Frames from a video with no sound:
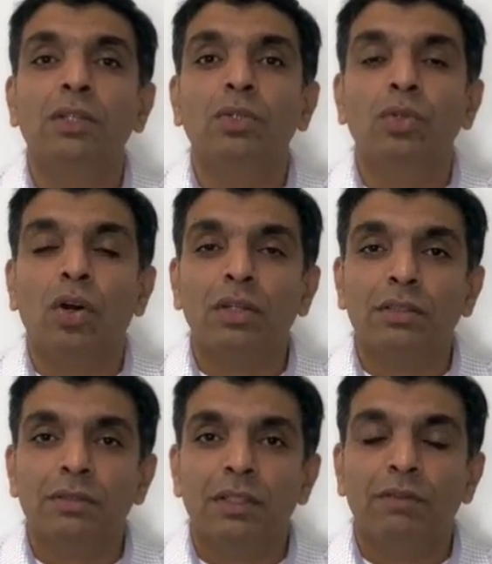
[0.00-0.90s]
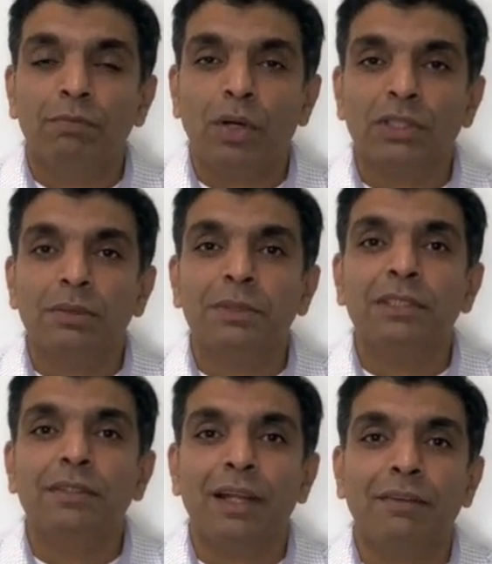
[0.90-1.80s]
Do not, if
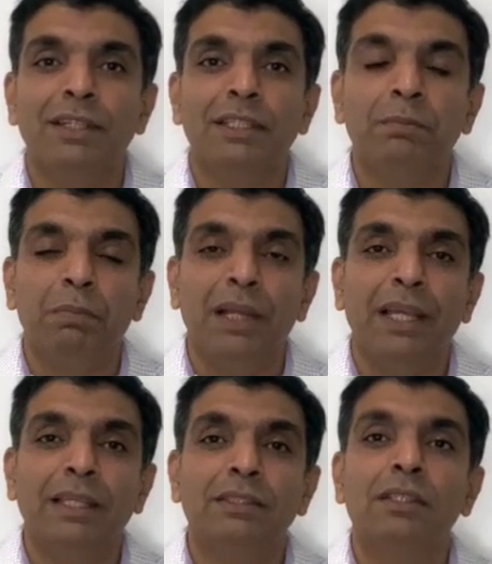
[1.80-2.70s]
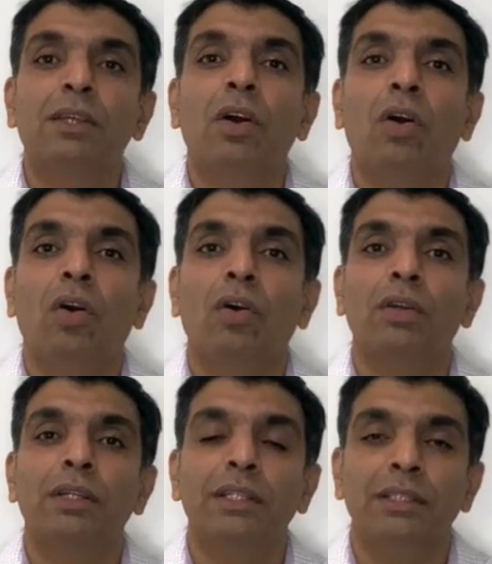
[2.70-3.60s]
possible, travel in planes
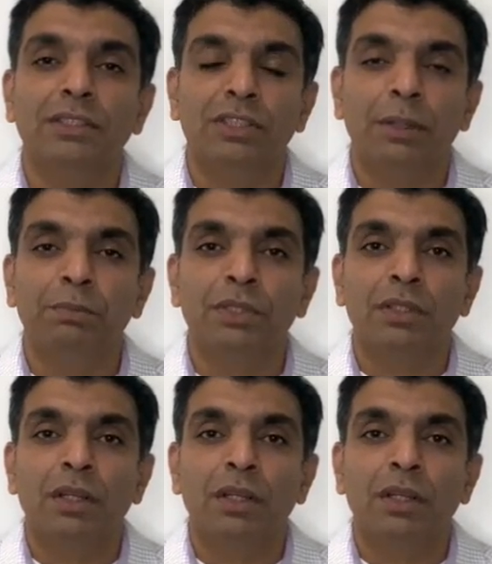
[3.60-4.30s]
or in ships